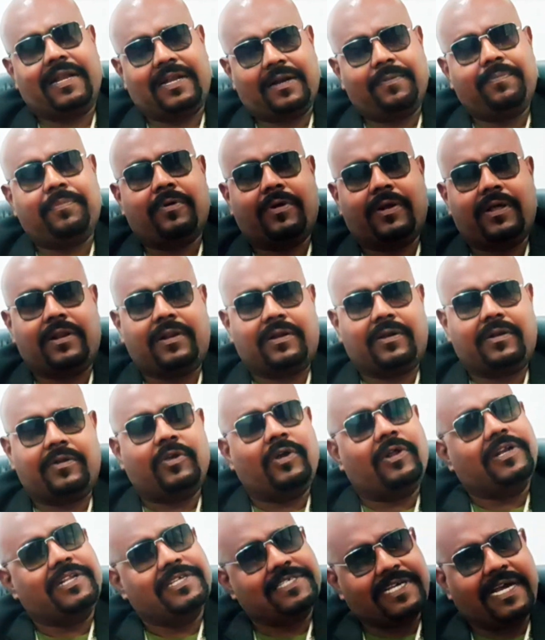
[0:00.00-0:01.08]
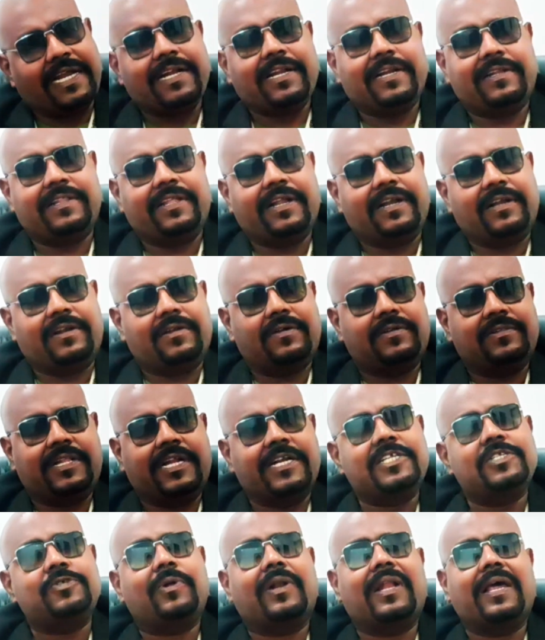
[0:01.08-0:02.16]
entrepreneur, you have decided
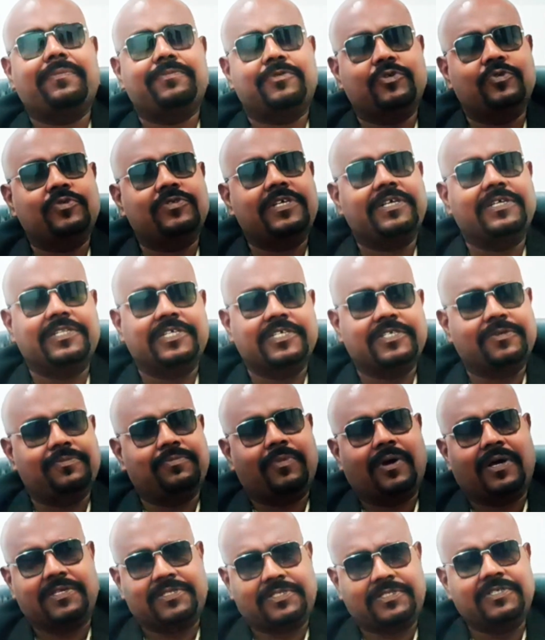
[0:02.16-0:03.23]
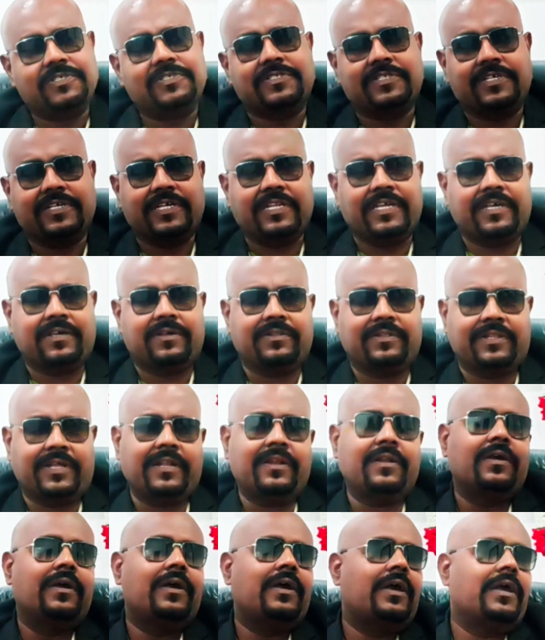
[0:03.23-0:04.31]
that is what I am choosing this master's degree.
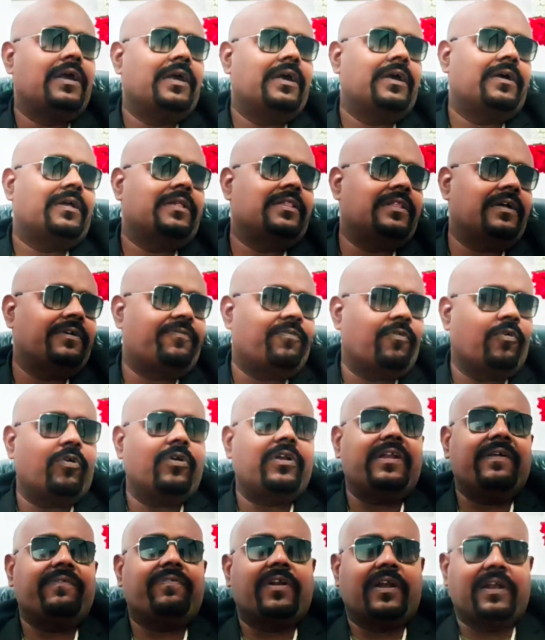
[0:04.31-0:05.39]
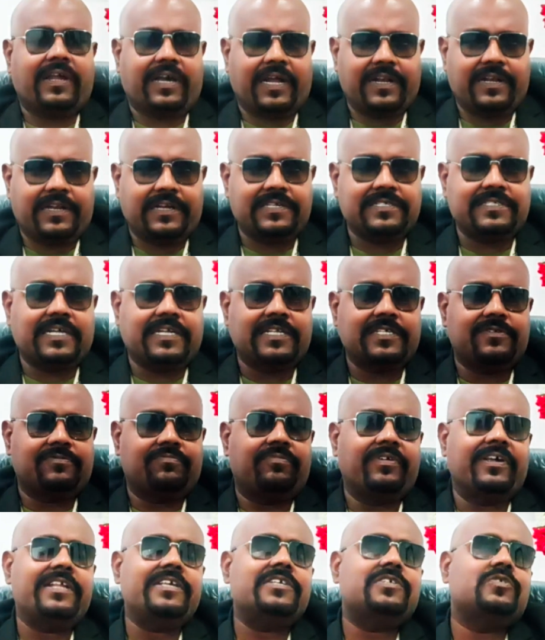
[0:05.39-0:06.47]
Then the four different countries that is
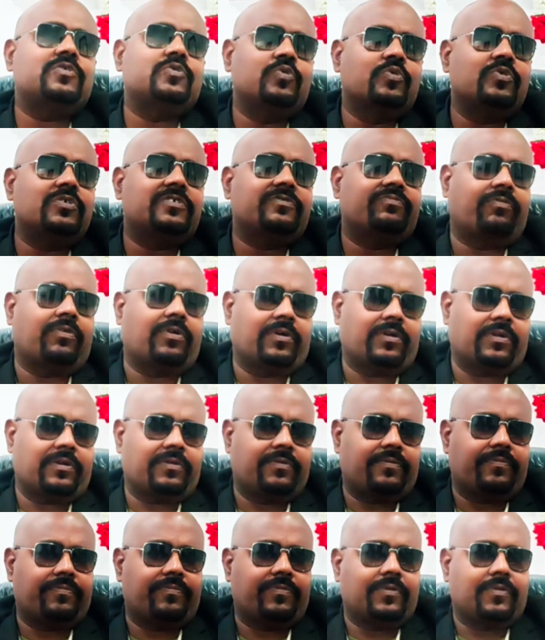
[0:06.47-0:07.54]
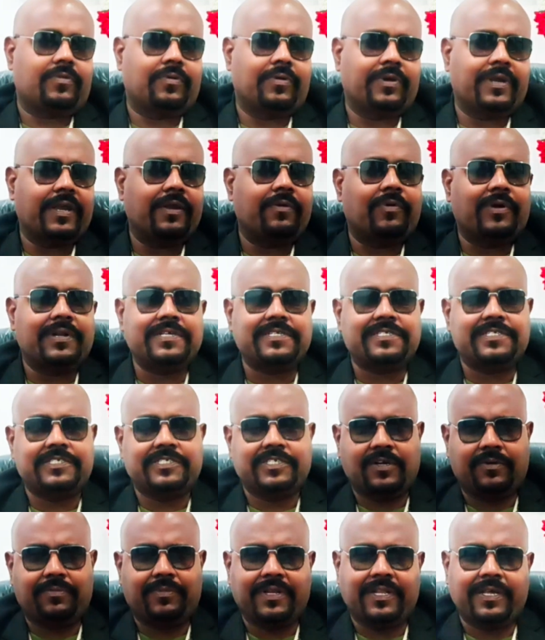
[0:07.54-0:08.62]
very suits for. Okay, one is
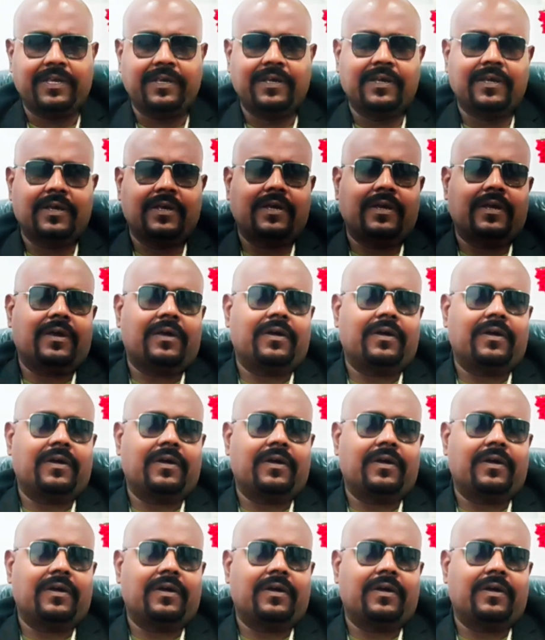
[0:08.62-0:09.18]
Germany,